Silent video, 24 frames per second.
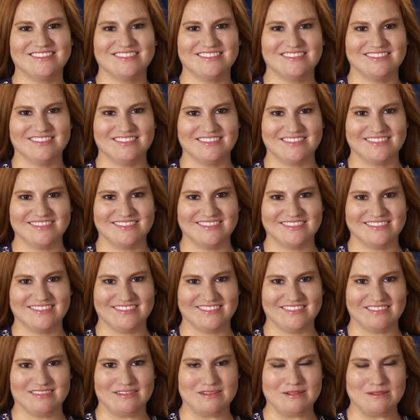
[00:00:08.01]

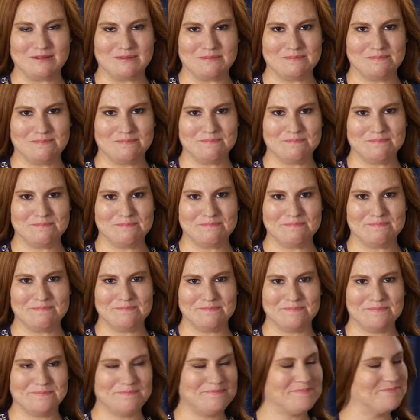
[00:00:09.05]

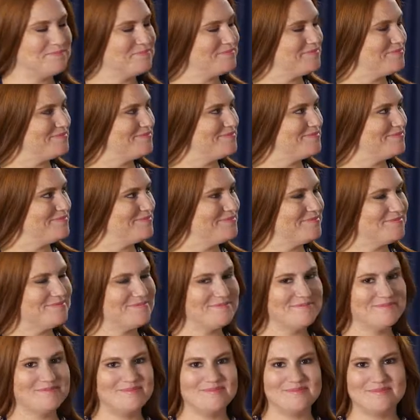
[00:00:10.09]

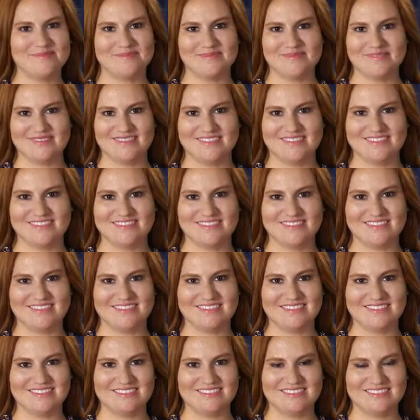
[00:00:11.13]

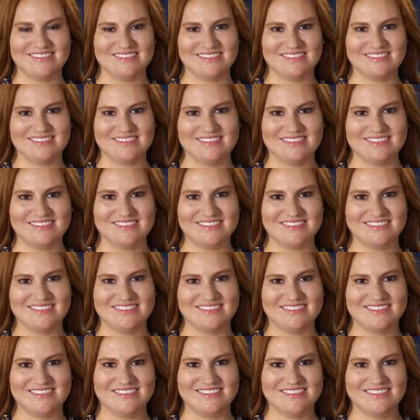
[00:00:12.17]

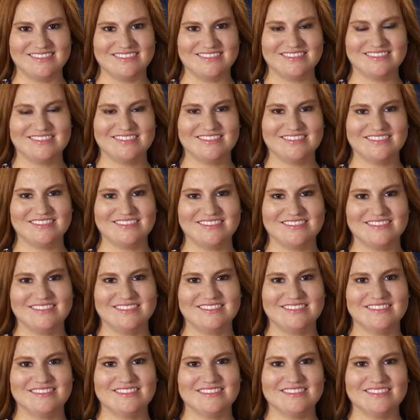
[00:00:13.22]

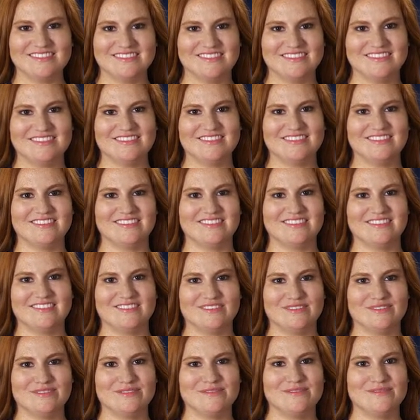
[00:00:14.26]

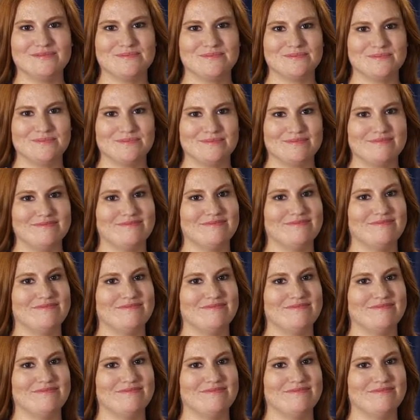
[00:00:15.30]
[no speech]